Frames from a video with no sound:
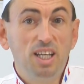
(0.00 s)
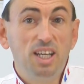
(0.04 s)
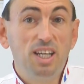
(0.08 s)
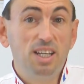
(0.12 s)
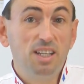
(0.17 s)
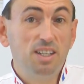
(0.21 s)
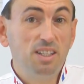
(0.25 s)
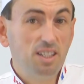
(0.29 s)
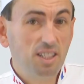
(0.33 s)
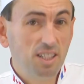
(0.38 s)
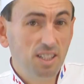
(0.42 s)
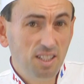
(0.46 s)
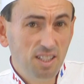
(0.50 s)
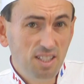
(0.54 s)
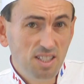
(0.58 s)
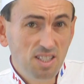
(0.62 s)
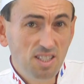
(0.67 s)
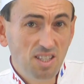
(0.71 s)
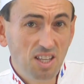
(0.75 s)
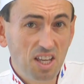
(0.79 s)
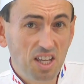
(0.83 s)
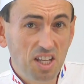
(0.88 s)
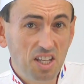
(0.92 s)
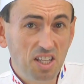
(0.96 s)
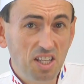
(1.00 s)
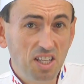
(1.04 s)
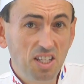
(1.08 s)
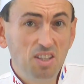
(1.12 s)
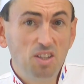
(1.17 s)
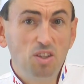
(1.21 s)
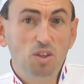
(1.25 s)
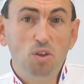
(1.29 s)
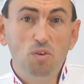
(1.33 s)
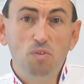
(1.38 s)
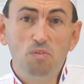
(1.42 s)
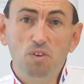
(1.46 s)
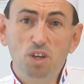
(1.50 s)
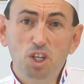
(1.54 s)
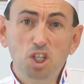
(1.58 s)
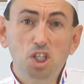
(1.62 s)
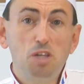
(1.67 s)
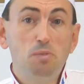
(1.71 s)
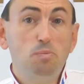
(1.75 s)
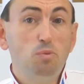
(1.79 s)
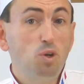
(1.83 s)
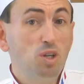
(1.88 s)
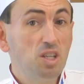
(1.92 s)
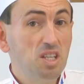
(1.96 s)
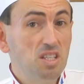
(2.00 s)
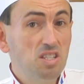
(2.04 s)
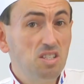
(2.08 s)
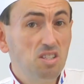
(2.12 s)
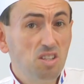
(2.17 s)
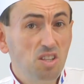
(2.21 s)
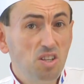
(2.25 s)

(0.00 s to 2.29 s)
and in this technique the vegetable is